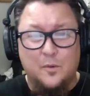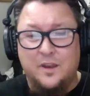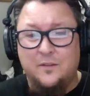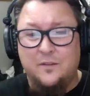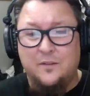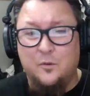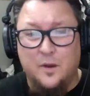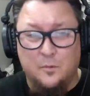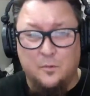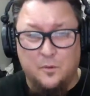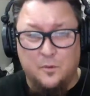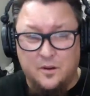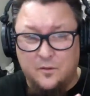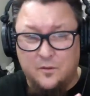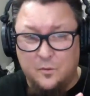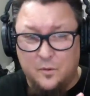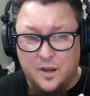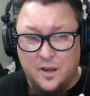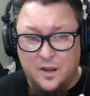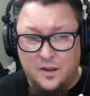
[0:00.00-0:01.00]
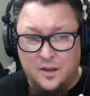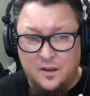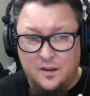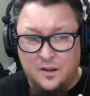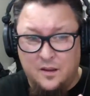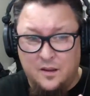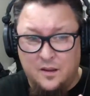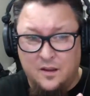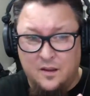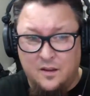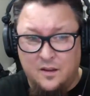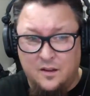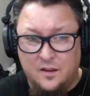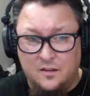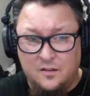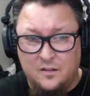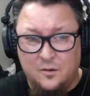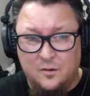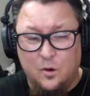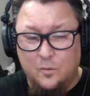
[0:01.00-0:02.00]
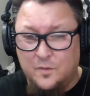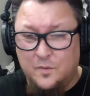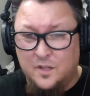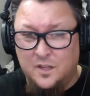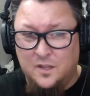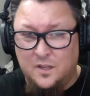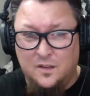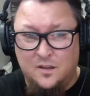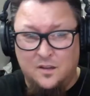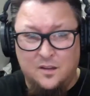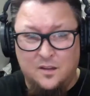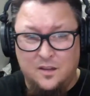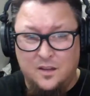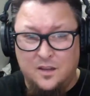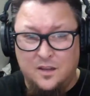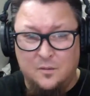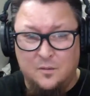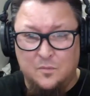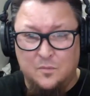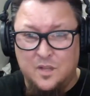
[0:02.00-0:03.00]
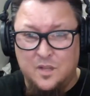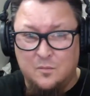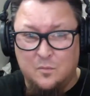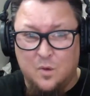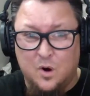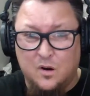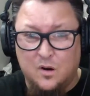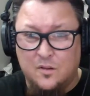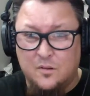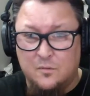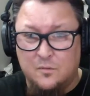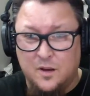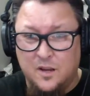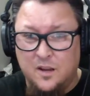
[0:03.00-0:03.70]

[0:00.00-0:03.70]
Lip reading: away? We're giving away an OMD EM10 Mark III.